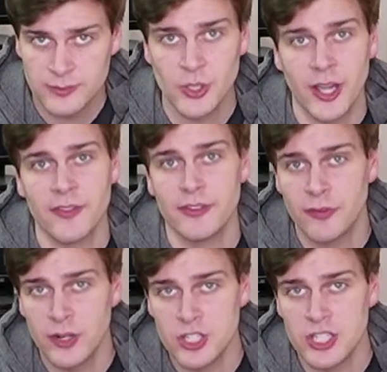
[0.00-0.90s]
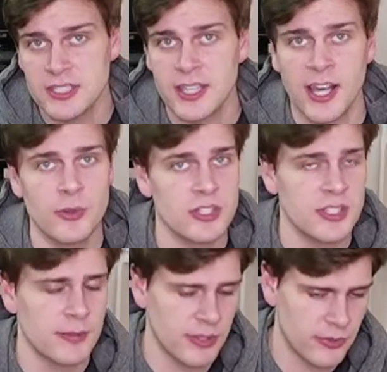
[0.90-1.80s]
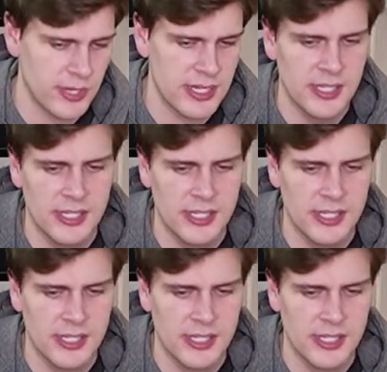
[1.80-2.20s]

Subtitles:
You have the Phrygian scale, which is number 3.